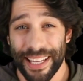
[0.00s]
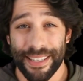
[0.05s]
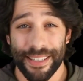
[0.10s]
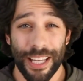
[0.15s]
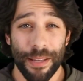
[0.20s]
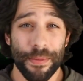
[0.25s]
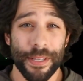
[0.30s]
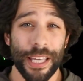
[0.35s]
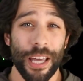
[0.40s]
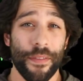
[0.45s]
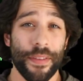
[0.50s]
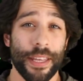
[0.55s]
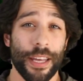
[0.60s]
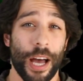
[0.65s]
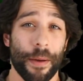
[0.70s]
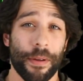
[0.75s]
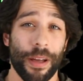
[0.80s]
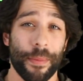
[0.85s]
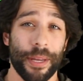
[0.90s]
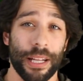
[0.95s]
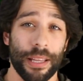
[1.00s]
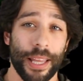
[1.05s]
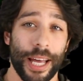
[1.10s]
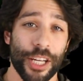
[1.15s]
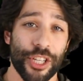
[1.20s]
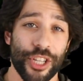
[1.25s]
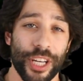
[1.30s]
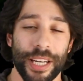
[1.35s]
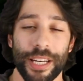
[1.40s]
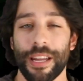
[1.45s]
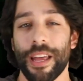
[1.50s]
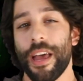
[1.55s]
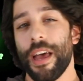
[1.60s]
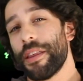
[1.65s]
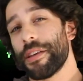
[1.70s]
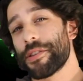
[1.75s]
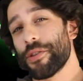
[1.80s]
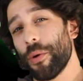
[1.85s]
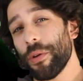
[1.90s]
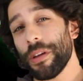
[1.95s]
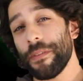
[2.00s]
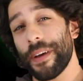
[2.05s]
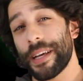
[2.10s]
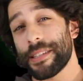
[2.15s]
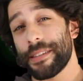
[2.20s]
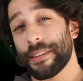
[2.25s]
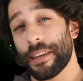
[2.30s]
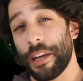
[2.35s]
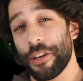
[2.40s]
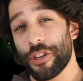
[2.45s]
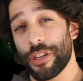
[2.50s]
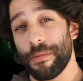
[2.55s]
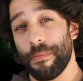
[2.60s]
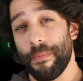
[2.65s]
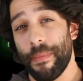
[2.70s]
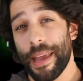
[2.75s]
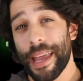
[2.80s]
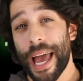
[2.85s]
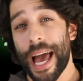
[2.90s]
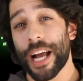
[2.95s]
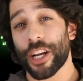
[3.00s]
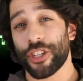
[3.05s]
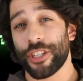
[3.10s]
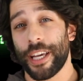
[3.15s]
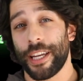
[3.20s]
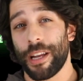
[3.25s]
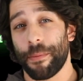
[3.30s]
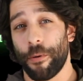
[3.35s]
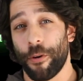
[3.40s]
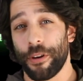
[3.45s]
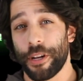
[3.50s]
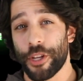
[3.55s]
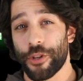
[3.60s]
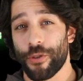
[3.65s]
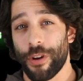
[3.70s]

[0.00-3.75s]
it seems given the upcoming election, this whole investigation may actually end up hurting